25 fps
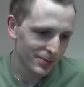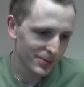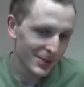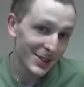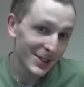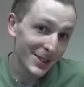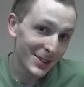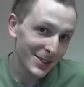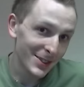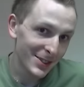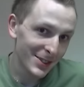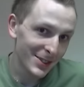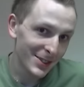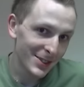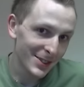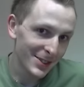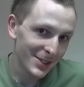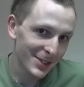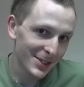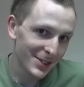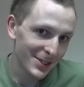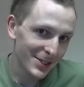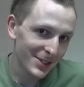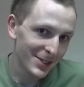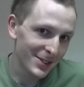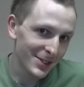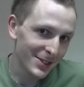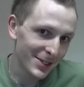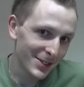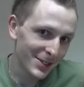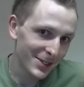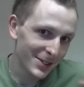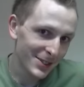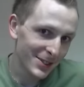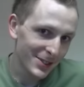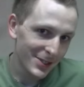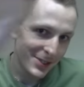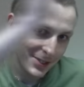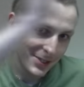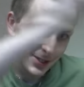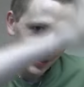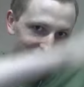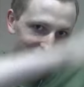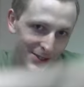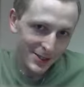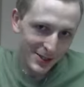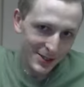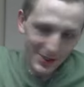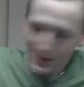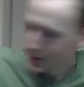
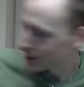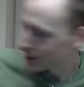No words are spoken by the person on screen.